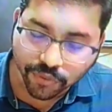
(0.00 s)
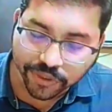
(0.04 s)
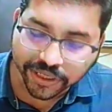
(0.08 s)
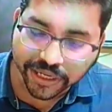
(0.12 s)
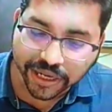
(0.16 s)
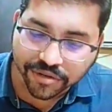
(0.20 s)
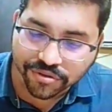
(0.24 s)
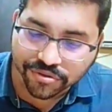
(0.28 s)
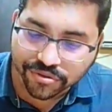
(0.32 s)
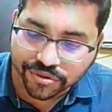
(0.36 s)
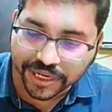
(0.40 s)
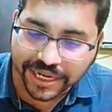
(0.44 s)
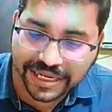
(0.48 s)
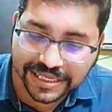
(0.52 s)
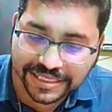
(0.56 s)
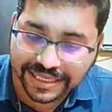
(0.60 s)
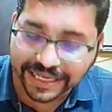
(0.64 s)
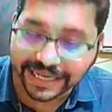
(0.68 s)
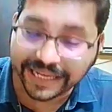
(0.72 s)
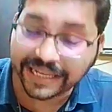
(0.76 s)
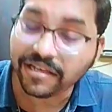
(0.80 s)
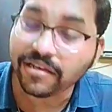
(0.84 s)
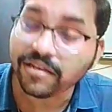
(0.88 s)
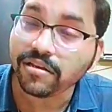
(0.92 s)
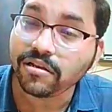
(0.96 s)
we can
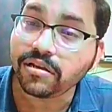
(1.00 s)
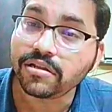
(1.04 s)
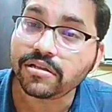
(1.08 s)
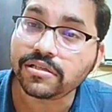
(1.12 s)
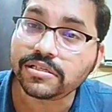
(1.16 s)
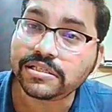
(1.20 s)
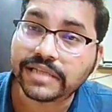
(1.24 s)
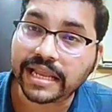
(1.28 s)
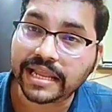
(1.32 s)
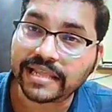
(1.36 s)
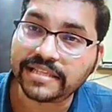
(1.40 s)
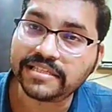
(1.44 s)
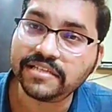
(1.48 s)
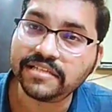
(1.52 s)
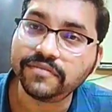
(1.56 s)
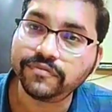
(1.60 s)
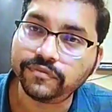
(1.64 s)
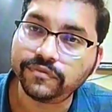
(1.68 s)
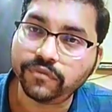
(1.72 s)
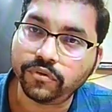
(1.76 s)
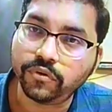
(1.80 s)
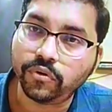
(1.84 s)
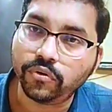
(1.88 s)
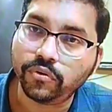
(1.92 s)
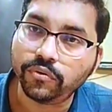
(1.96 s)
trace in stanza
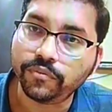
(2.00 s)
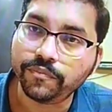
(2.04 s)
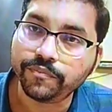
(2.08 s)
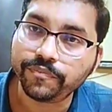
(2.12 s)
4,